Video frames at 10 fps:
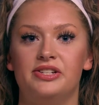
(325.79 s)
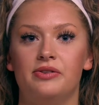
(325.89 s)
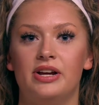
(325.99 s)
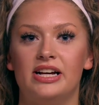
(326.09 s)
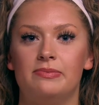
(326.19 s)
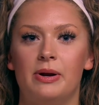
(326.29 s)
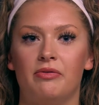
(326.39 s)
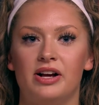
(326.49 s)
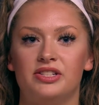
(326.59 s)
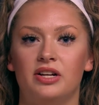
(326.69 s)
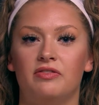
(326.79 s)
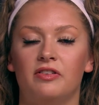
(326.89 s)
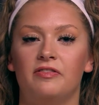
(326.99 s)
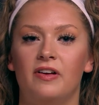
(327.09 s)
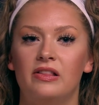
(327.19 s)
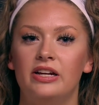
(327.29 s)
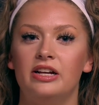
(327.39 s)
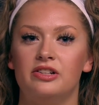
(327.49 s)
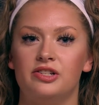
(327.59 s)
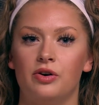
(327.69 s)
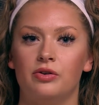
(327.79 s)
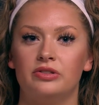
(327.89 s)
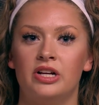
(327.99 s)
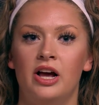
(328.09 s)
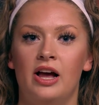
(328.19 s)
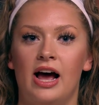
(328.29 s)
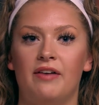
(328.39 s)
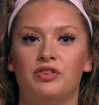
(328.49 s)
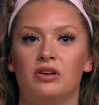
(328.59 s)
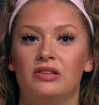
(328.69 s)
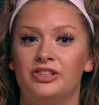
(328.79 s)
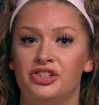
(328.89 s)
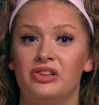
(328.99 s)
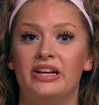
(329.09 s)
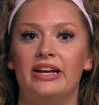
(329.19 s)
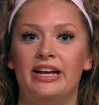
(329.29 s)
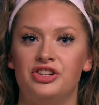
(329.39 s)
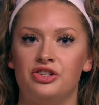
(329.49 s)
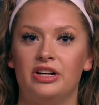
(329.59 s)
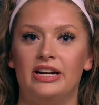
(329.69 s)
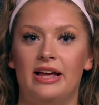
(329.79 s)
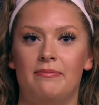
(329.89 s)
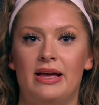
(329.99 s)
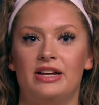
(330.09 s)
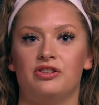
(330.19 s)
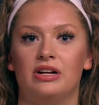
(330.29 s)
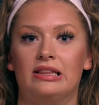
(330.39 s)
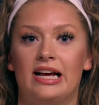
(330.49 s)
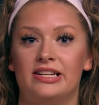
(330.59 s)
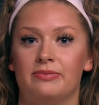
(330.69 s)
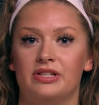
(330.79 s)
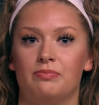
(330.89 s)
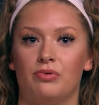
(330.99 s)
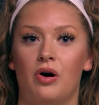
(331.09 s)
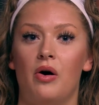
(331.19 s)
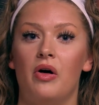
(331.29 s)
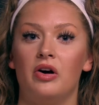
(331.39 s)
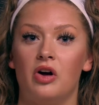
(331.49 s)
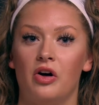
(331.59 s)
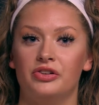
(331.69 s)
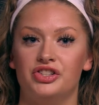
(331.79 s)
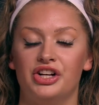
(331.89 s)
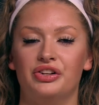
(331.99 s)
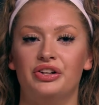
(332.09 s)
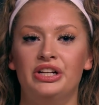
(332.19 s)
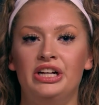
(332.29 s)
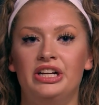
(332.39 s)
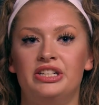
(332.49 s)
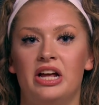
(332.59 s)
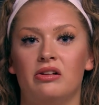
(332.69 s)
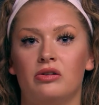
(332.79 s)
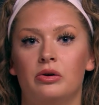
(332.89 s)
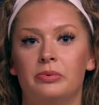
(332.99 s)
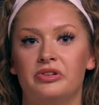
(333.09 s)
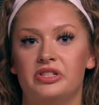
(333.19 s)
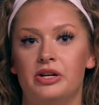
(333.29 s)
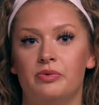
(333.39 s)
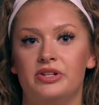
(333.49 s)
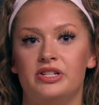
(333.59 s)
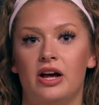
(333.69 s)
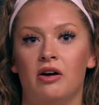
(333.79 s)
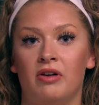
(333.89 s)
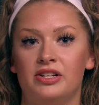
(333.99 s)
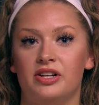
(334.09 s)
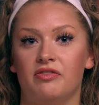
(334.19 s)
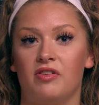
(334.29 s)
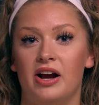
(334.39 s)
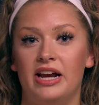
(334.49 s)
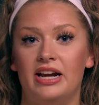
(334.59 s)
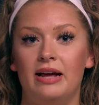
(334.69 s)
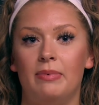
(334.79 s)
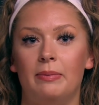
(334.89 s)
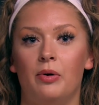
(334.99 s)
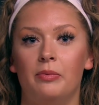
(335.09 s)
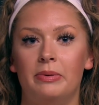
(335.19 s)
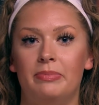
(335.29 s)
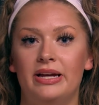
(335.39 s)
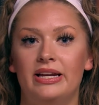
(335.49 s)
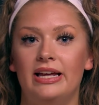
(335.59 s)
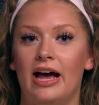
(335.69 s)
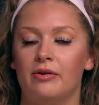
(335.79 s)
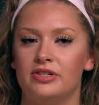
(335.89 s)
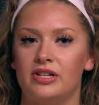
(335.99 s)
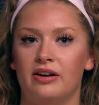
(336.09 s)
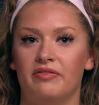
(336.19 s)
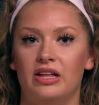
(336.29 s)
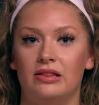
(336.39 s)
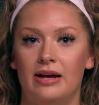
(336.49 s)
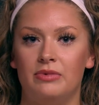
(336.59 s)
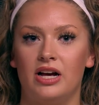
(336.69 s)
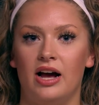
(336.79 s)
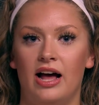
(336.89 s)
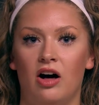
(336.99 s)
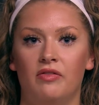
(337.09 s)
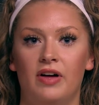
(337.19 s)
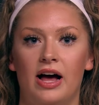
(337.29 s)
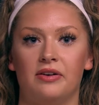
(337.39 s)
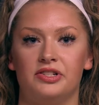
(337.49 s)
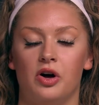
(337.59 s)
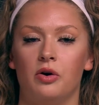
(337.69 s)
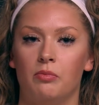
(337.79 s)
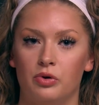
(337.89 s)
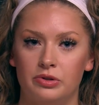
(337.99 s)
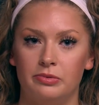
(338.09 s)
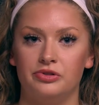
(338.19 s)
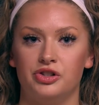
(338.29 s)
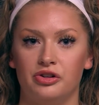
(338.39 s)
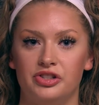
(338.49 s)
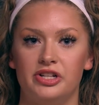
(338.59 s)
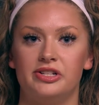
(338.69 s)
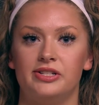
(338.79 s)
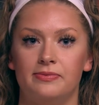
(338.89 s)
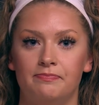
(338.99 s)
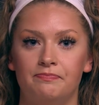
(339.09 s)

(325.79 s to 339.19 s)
student has been arrested for felony assault after allegedly injuring a man during last month's brawl on College Hill. Taylor Culbertson was arrested Friday night by Pullman PD outside of the Lambda Chi Alpha House on multiple charges.